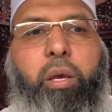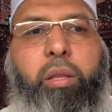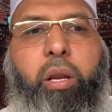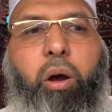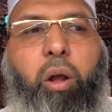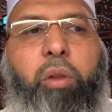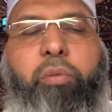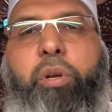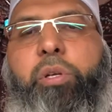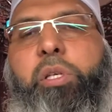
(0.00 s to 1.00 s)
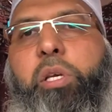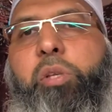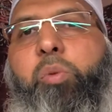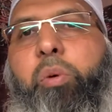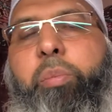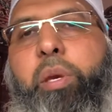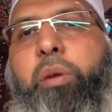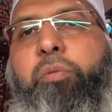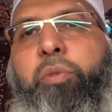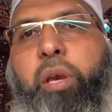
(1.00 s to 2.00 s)
then all of their sins will
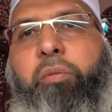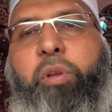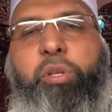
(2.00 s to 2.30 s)
be forgiven.